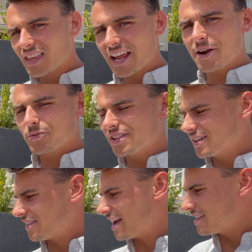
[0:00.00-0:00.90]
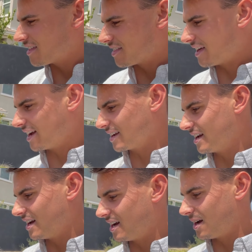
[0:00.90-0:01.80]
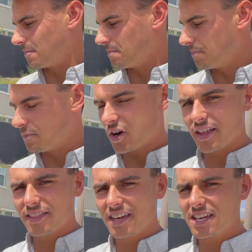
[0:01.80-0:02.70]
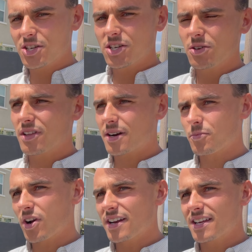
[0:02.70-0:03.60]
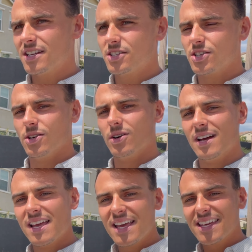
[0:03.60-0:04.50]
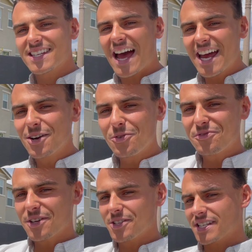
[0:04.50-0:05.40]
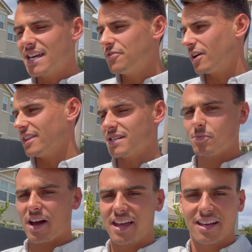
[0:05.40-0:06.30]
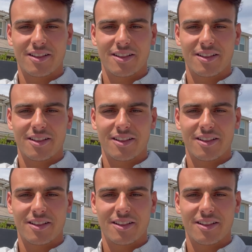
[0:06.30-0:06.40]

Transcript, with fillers: I really like the thing, um, but the issue that I'm running into is I don't feel safe on this bike.